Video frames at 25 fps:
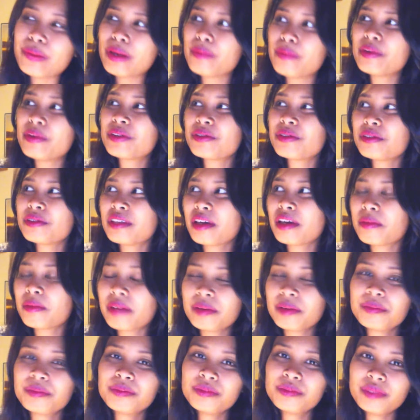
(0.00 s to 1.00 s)
maybe to
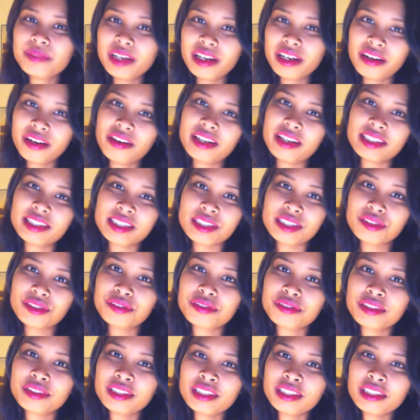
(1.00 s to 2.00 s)
them I'm
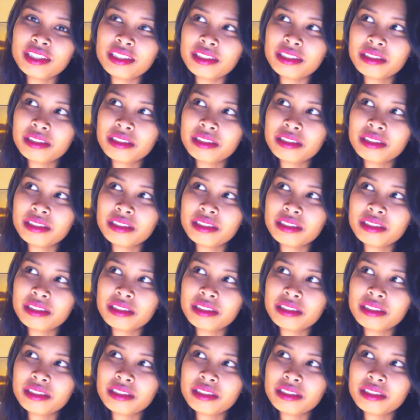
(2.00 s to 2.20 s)
aggressive,